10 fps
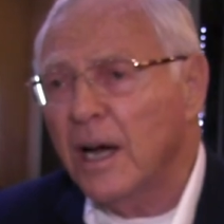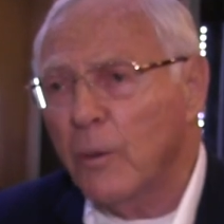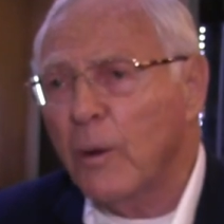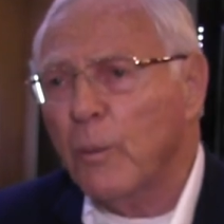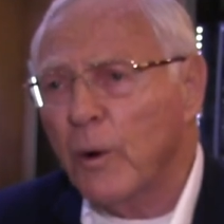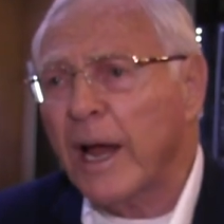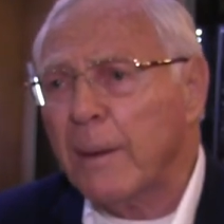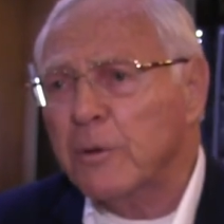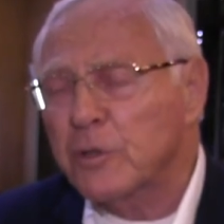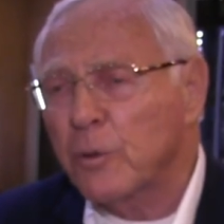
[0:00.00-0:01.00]
We were
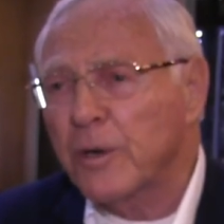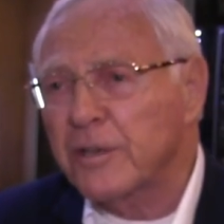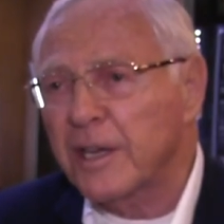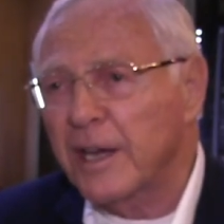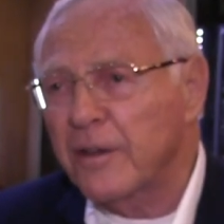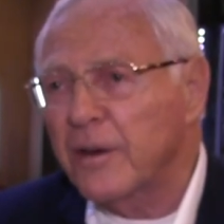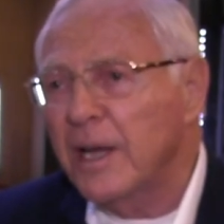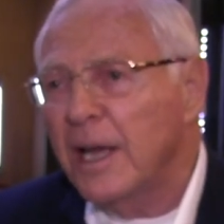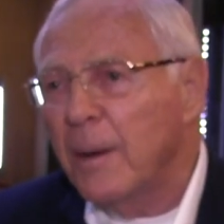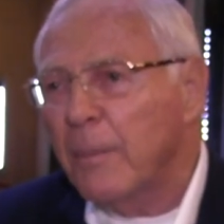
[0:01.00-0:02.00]
able to work together,
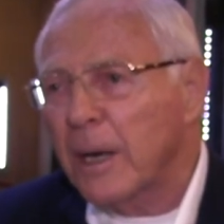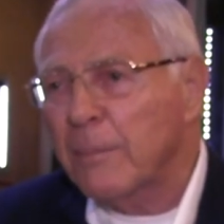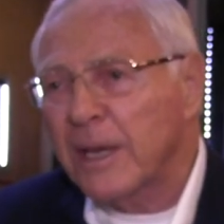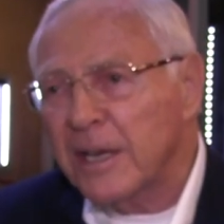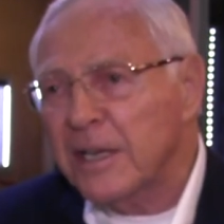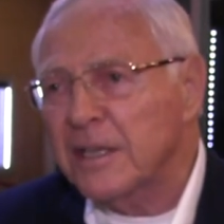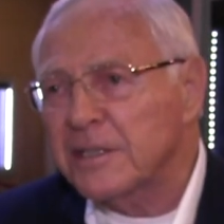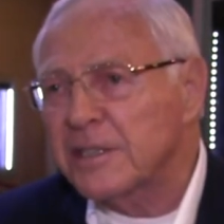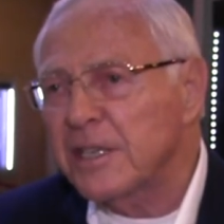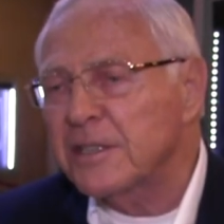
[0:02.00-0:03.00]
but I'm beginning to
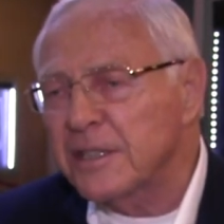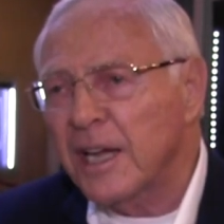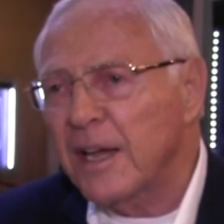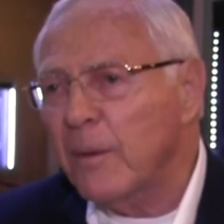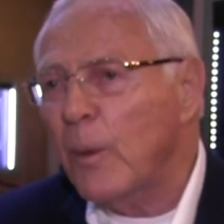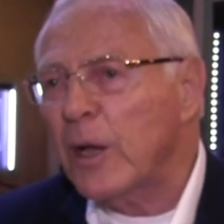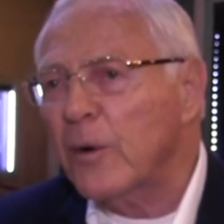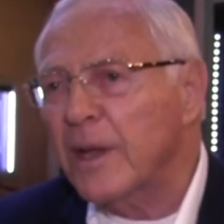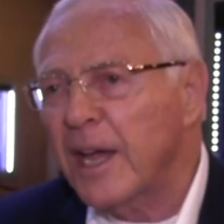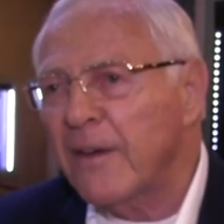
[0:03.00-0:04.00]
see today that we
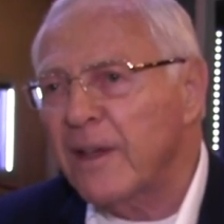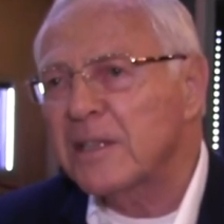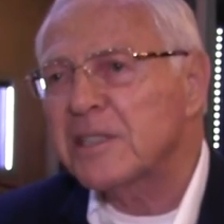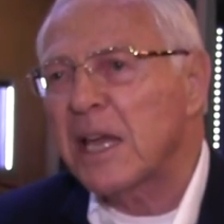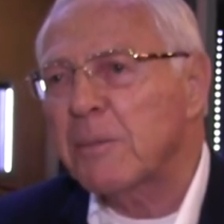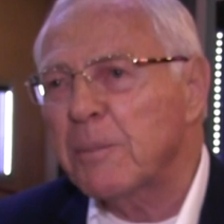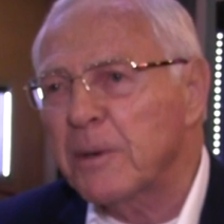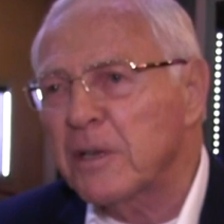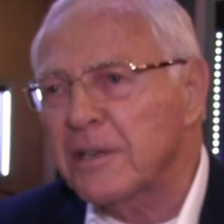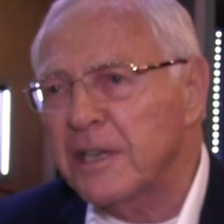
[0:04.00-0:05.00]
don't have that same
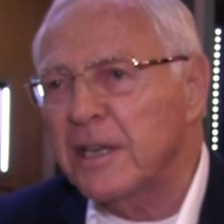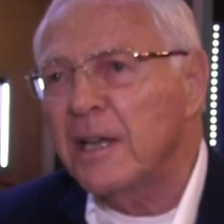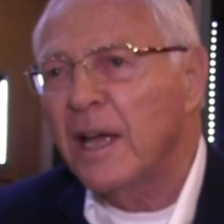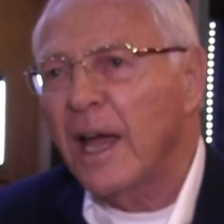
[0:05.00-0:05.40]
ability